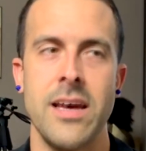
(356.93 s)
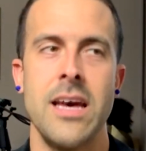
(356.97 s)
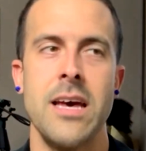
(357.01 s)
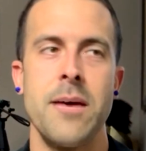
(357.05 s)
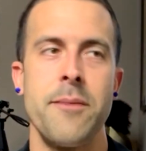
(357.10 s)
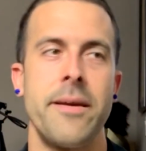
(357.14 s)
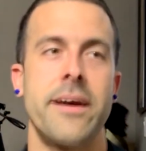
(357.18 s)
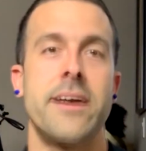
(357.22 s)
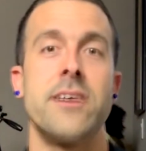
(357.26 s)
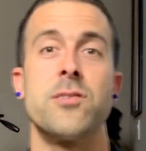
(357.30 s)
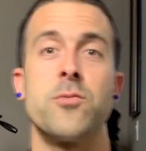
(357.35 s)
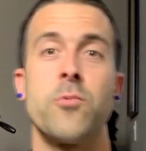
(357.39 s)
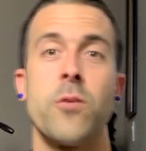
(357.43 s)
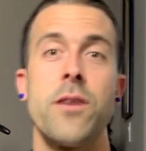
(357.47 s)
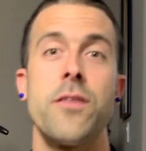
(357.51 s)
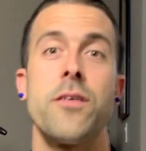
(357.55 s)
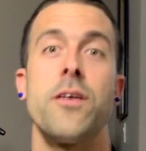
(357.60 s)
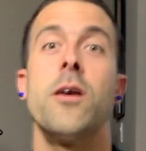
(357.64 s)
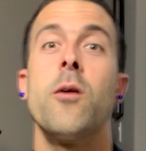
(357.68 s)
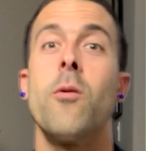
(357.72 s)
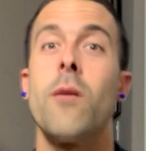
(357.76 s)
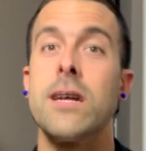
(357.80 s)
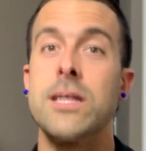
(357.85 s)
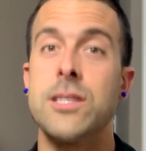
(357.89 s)
Because whether
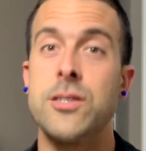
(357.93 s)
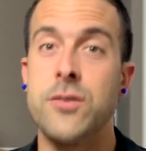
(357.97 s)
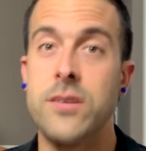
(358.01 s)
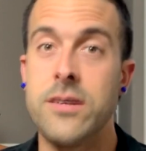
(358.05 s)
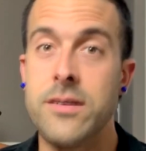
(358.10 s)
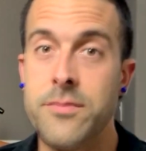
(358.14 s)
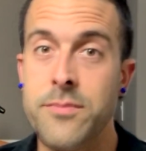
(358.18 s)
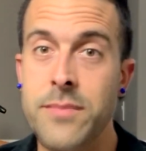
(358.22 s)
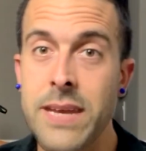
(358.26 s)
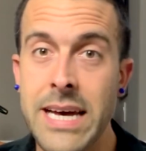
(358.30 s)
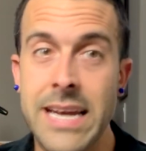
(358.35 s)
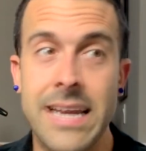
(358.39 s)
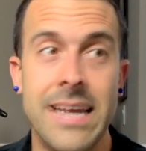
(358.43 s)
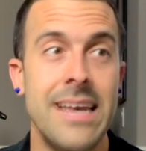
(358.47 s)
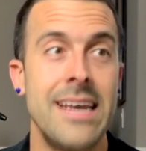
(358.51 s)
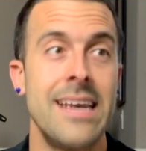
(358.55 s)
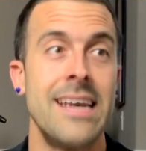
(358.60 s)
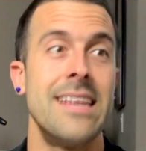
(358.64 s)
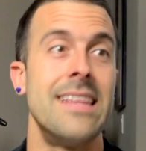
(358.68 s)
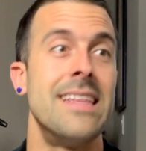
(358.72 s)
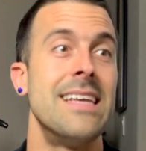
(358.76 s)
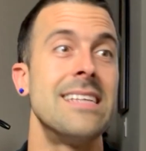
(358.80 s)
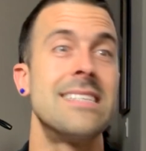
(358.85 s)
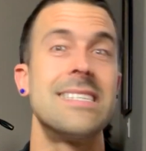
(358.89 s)
you want to admit
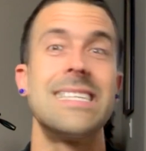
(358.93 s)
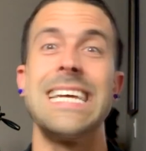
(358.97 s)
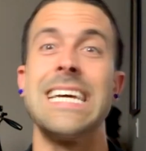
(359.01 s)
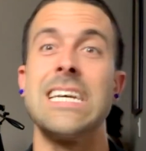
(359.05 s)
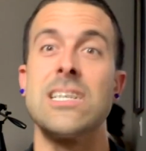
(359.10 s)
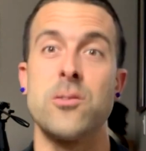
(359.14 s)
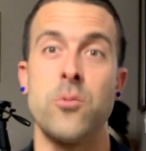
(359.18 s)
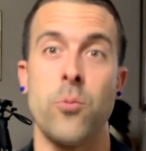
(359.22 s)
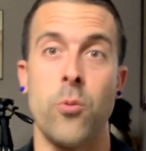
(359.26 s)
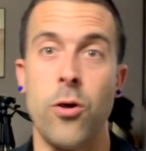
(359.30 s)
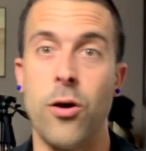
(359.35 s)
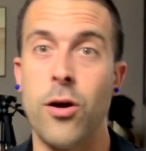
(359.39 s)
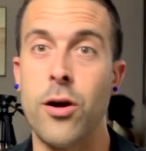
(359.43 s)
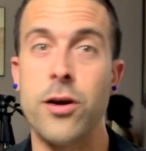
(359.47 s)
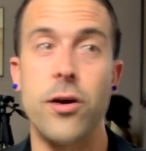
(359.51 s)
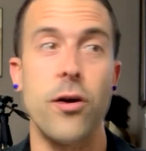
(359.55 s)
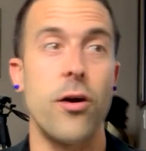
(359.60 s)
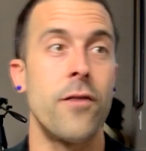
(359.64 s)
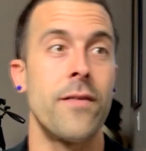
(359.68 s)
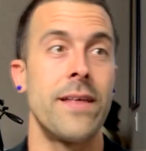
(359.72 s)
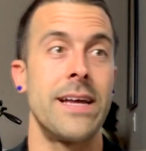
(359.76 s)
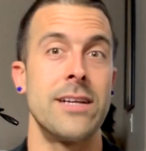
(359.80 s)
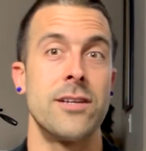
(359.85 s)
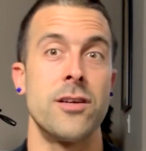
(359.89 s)
these things work
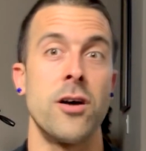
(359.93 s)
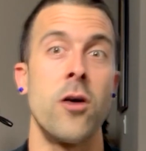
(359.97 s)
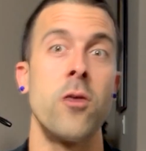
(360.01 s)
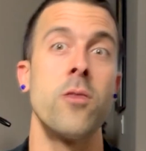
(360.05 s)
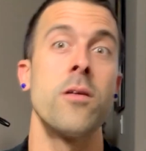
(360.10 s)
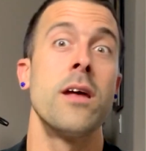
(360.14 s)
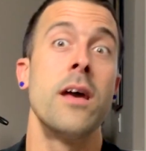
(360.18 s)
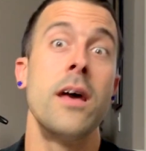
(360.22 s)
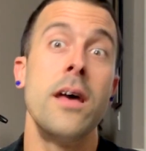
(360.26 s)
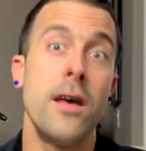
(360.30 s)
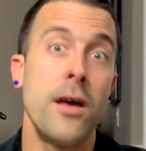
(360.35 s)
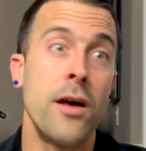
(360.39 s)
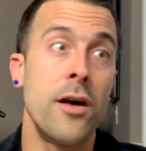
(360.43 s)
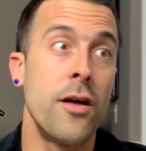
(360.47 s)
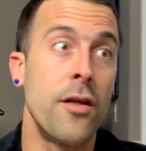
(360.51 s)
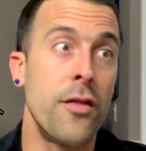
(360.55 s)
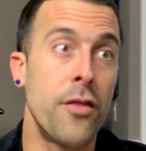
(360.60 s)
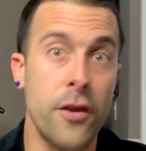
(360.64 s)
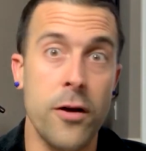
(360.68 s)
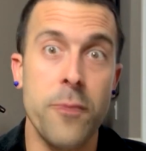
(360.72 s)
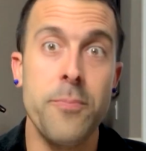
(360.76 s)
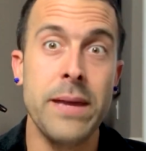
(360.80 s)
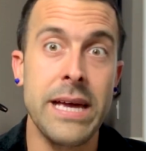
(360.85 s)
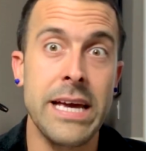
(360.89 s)
or they don't,
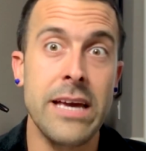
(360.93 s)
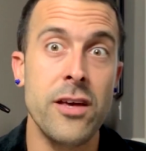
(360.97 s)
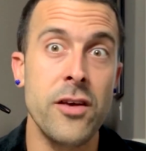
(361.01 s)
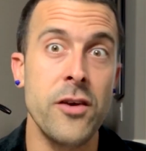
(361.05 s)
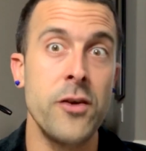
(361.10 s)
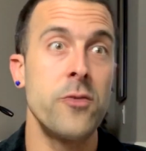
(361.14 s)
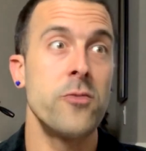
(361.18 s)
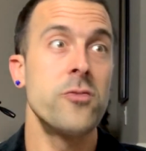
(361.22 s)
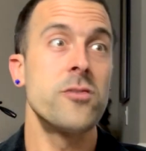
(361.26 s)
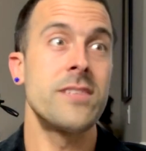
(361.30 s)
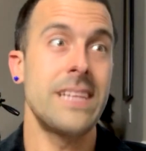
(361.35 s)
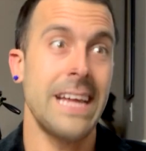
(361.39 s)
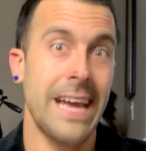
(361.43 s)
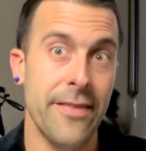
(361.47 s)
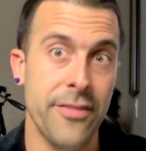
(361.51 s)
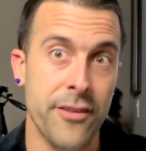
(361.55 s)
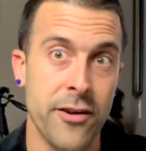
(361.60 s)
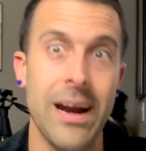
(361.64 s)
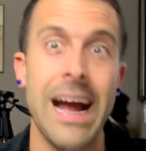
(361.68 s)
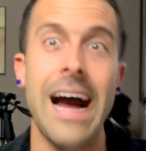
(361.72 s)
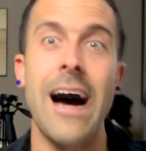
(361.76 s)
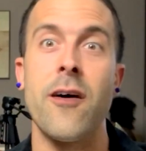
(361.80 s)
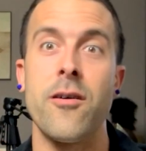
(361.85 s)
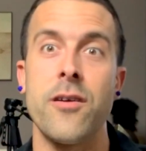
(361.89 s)
they're being used and
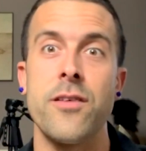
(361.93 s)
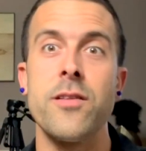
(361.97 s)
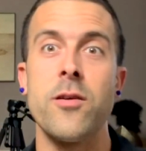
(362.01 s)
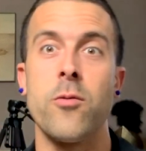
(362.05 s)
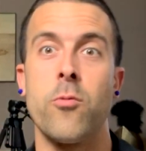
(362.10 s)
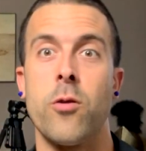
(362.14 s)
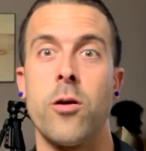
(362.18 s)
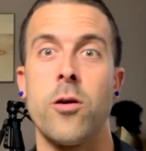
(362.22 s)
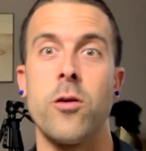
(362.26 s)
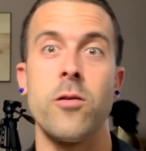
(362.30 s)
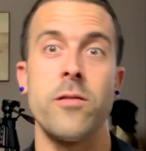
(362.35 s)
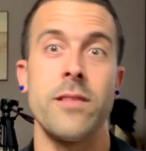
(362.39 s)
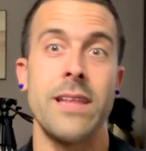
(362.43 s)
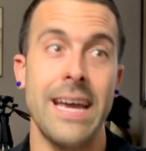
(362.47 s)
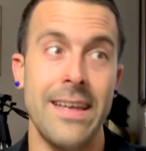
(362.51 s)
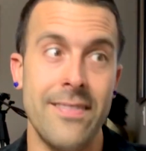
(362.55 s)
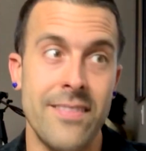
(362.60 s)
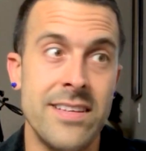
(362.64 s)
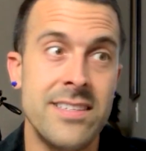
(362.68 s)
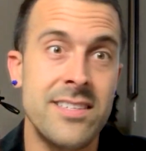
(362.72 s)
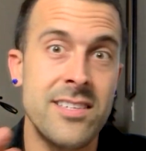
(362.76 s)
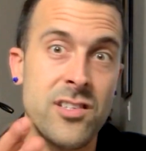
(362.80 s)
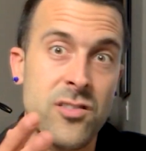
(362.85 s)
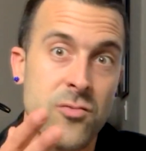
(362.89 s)
they're out in the world, and
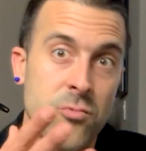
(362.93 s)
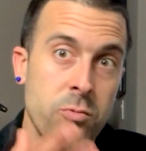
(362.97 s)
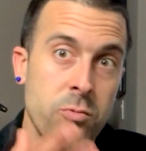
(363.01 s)
this is